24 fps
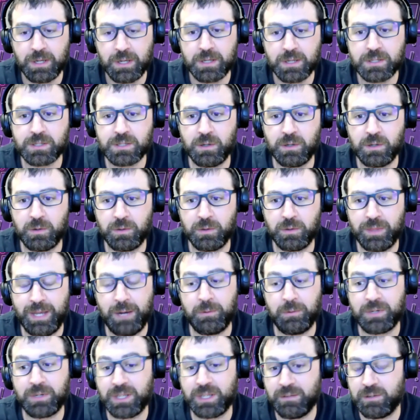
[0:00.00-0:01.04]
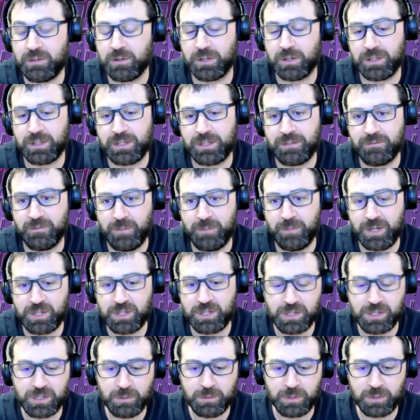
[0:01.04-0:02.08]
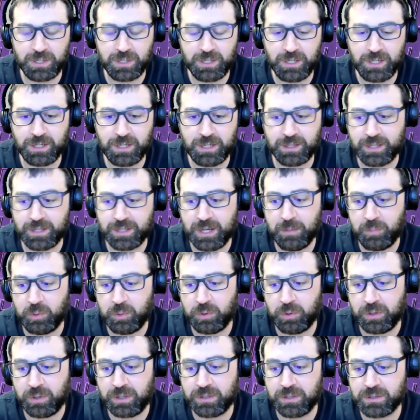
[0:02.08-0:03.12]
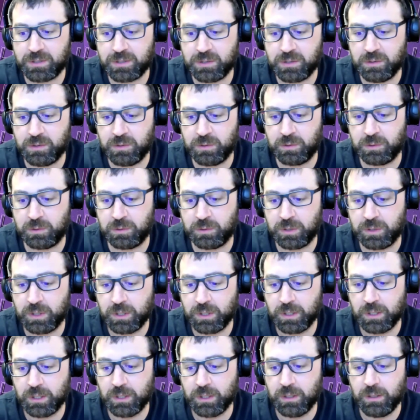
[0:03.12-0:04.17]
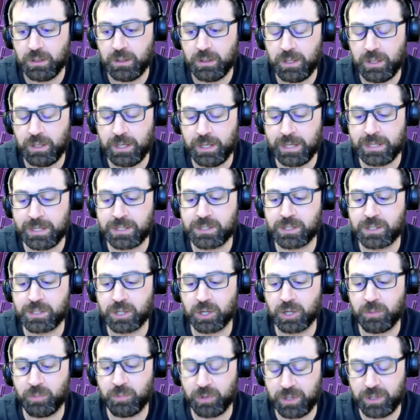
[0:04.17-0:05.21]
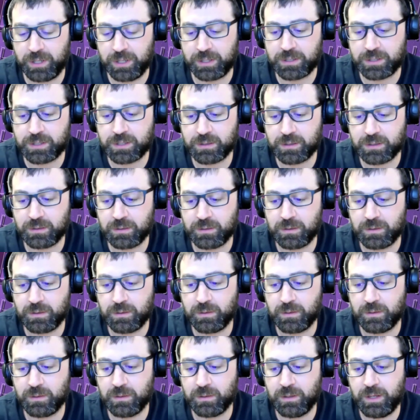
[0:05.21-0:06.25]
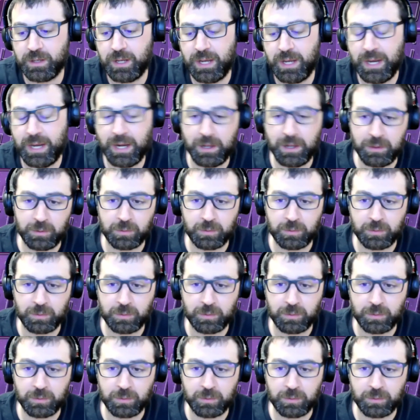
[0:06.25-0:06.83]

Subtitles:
So that would give you all the information you would need at that point to interpret how